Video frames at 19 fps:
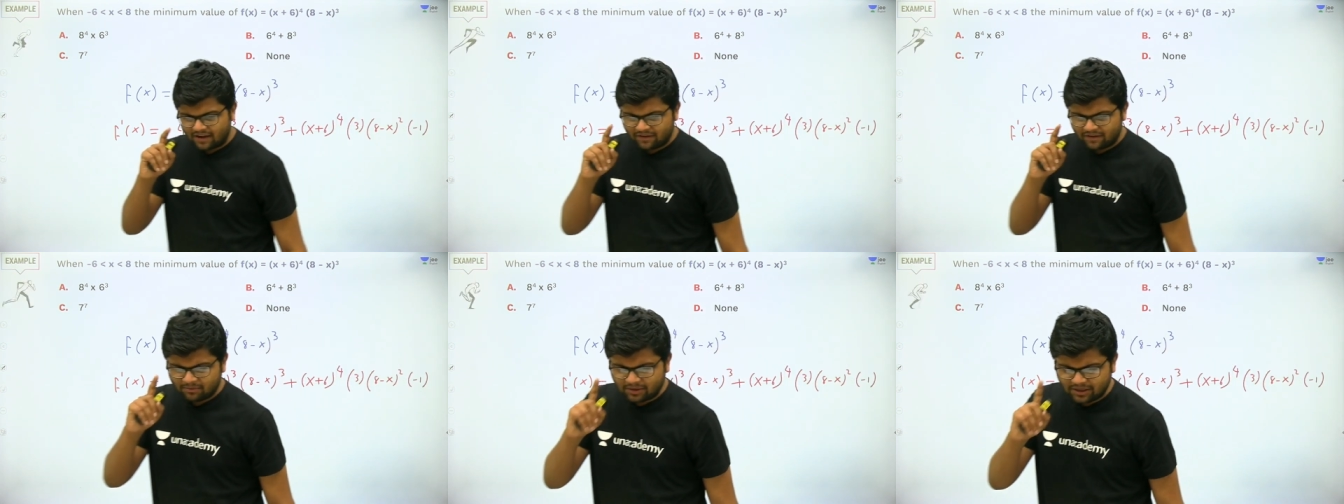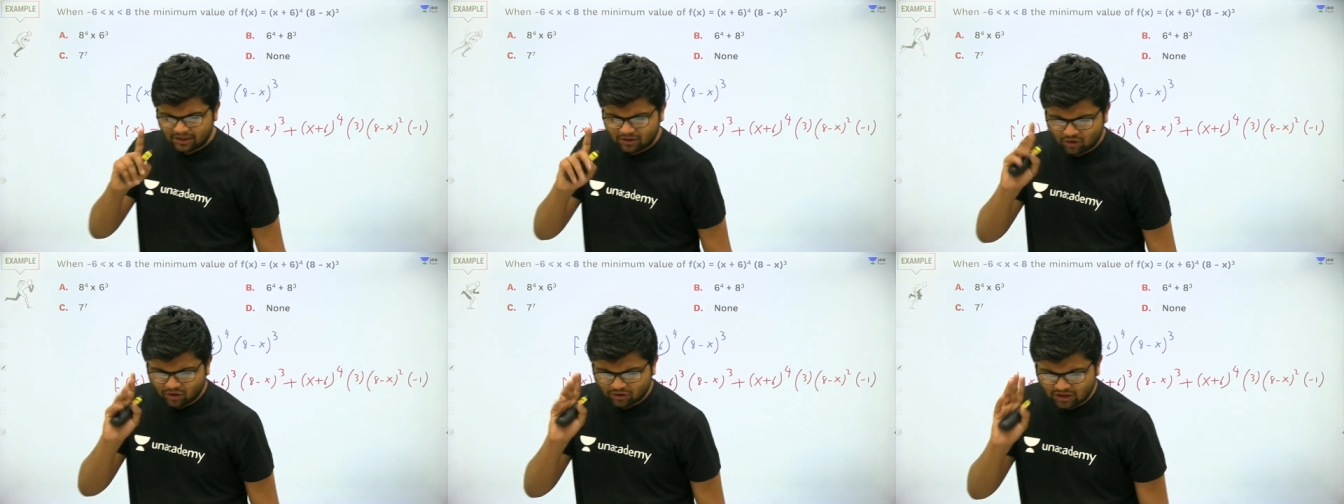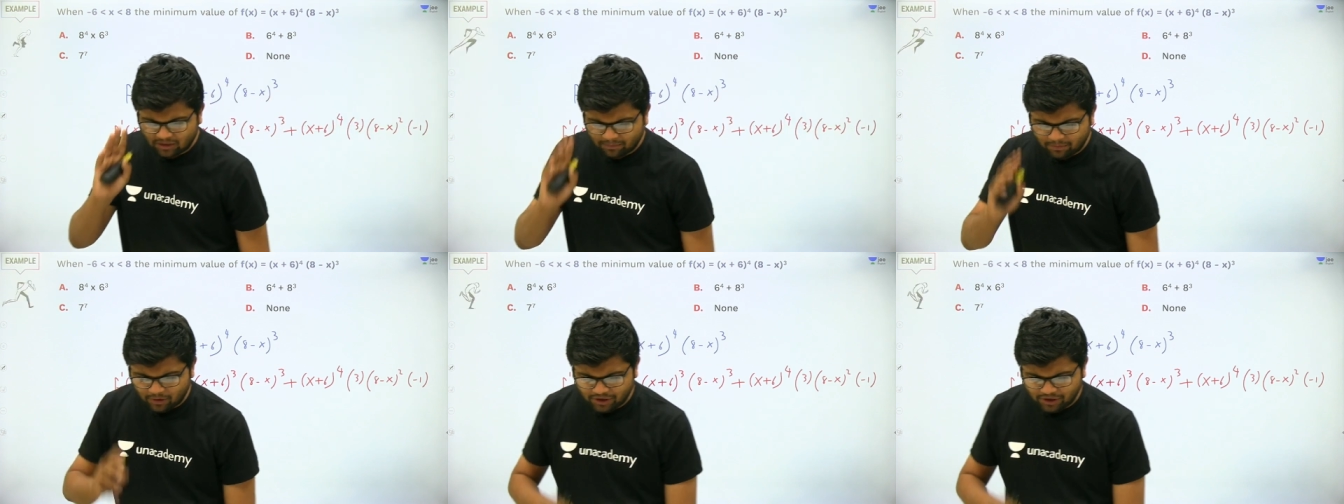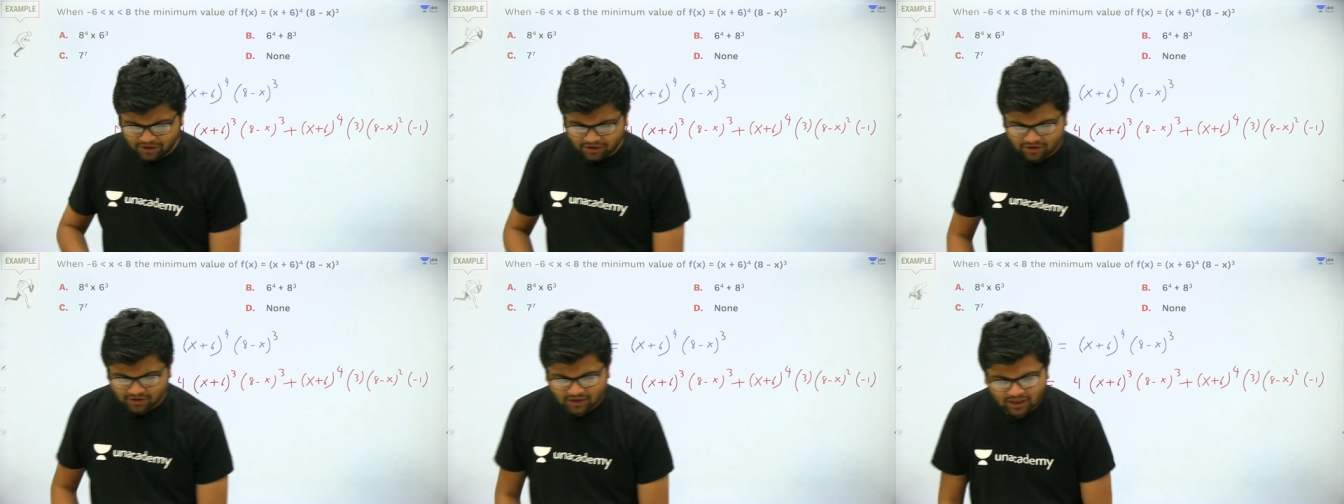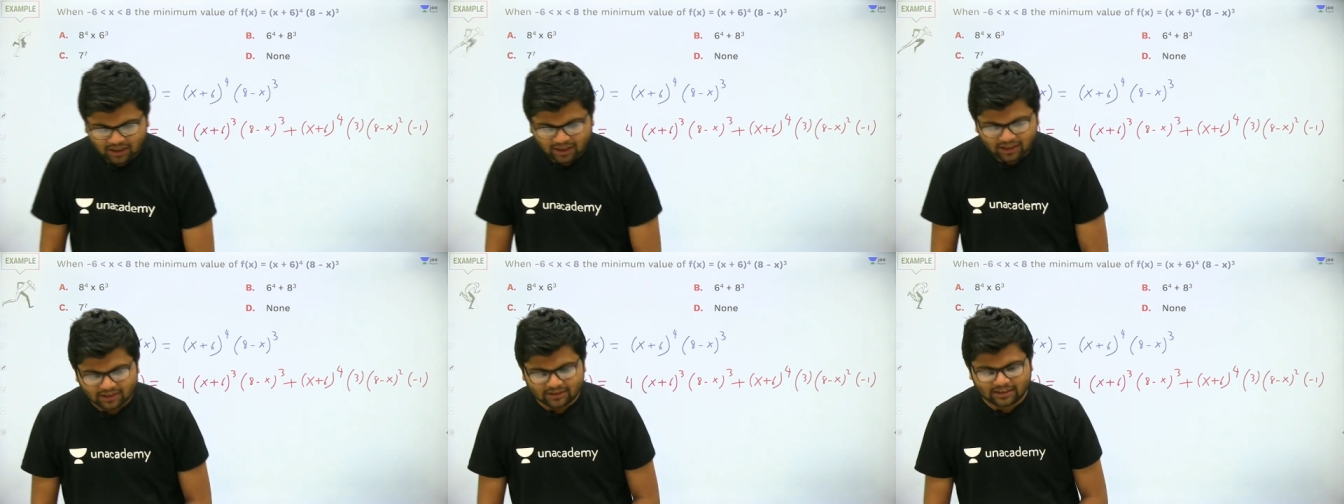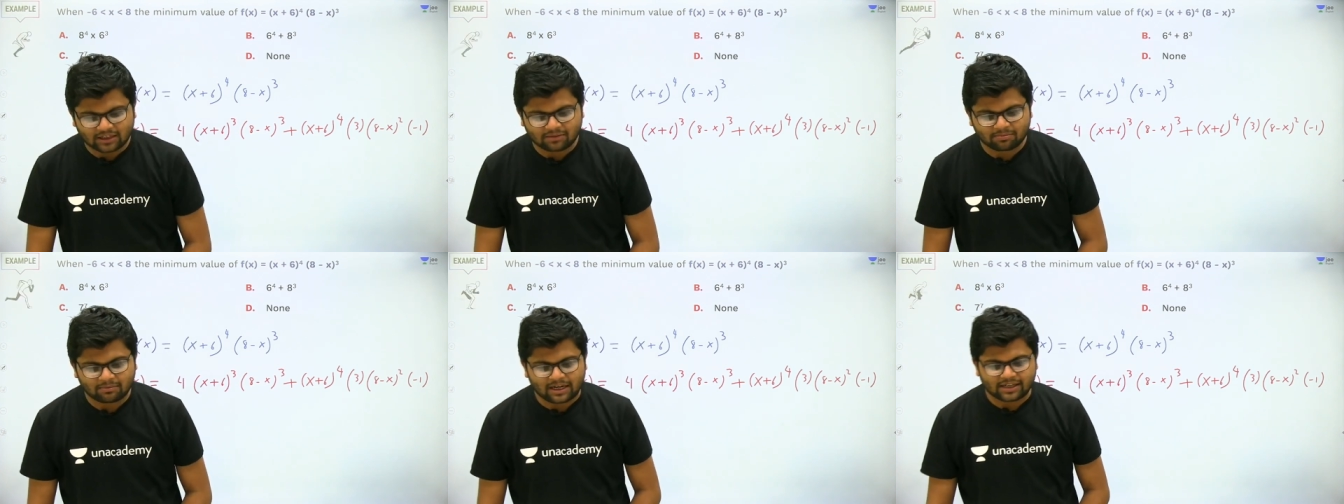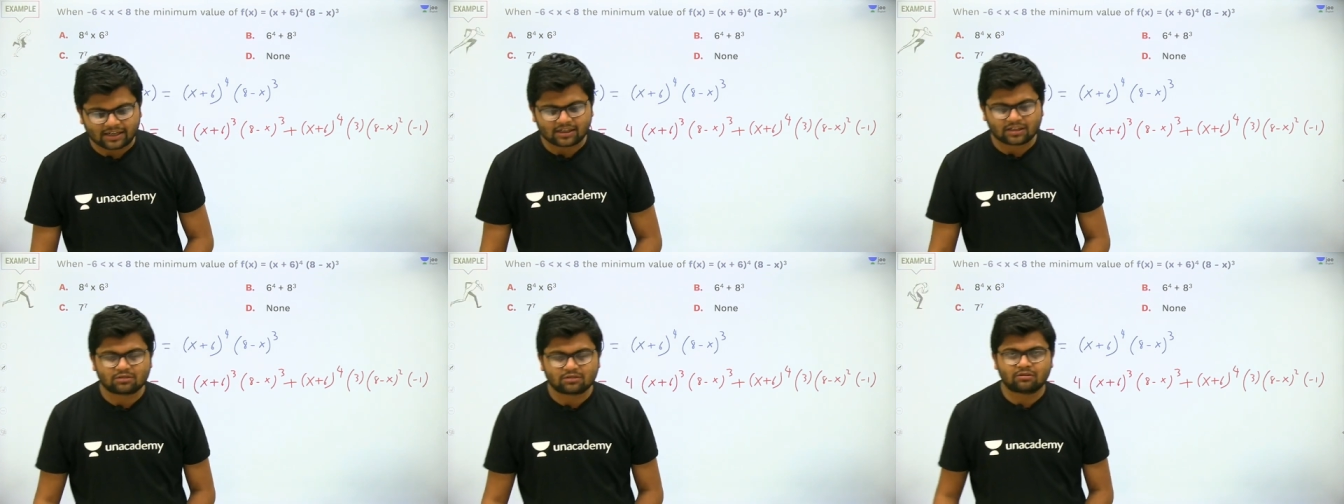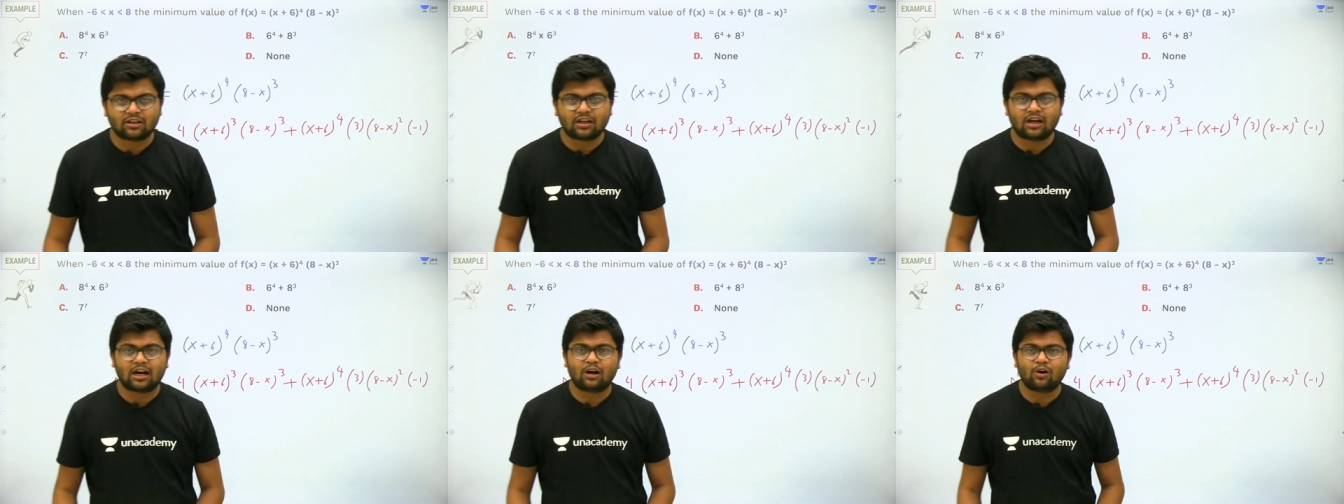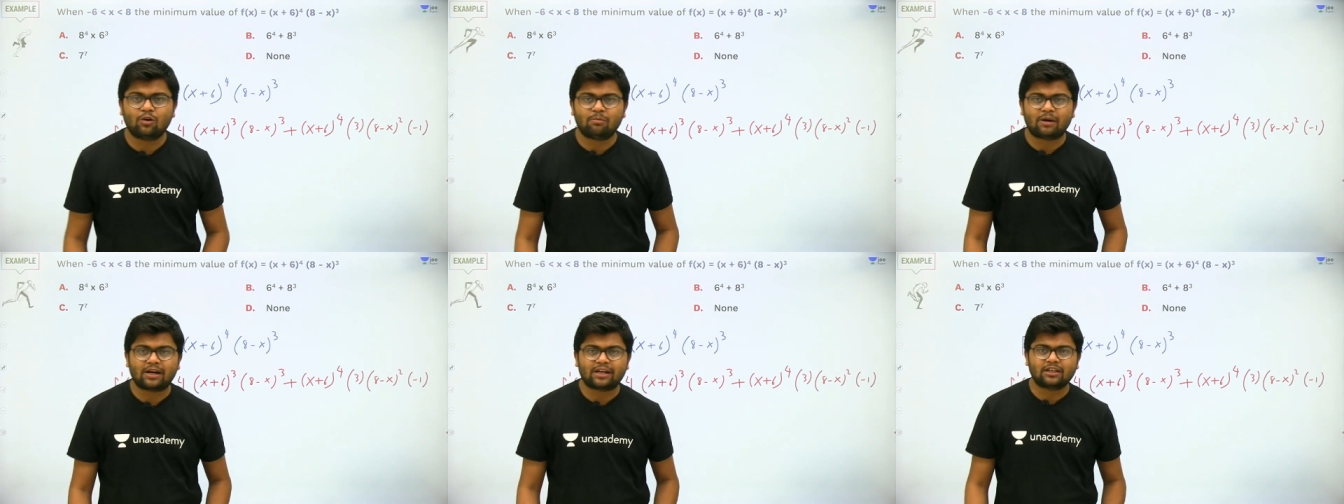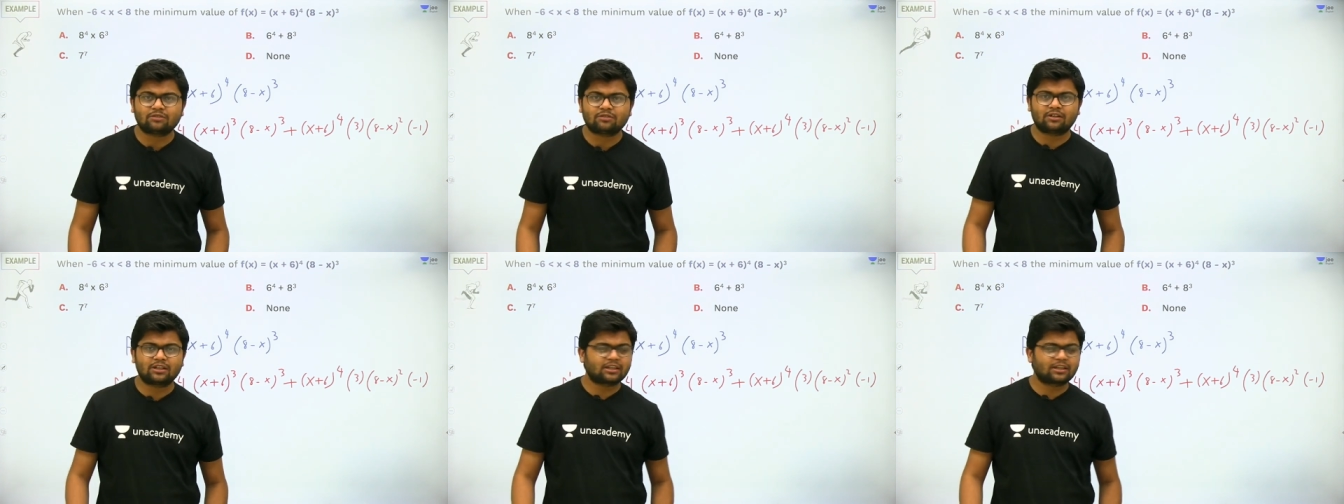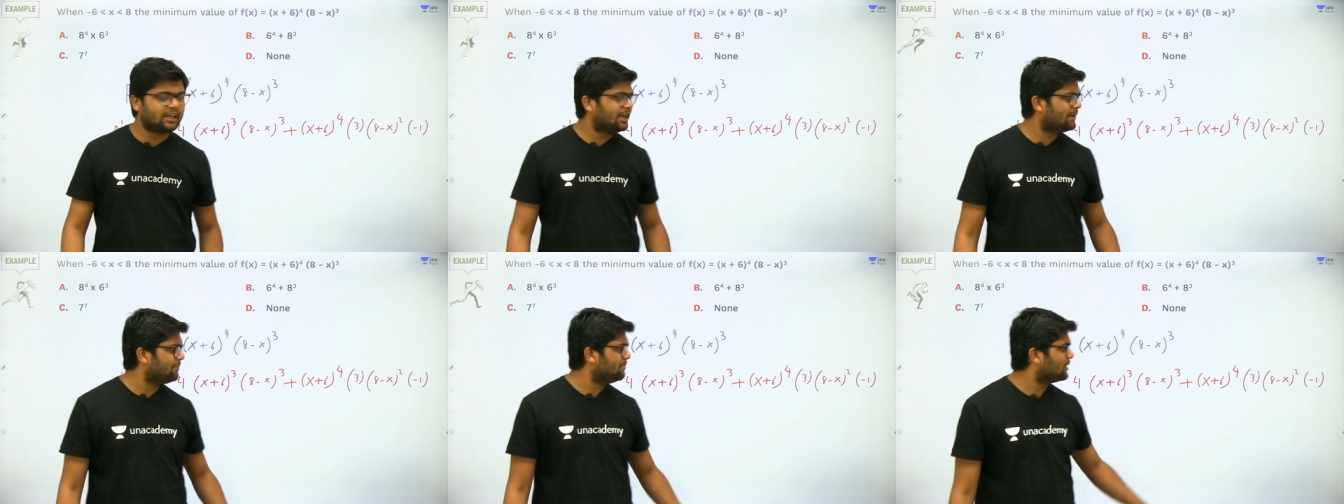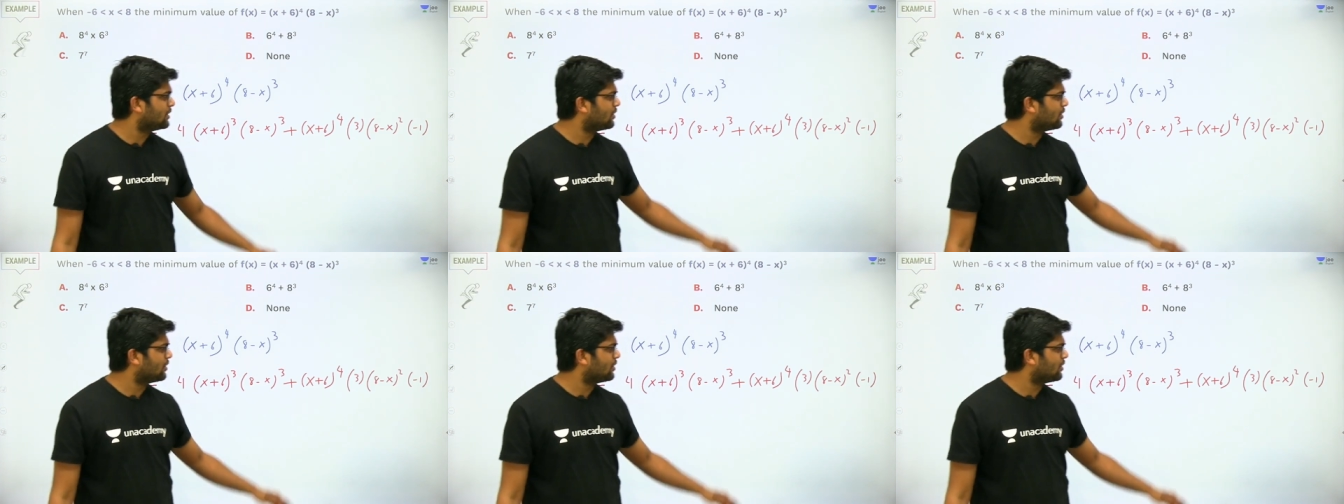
Everybody got the point that minus one, how minus one came?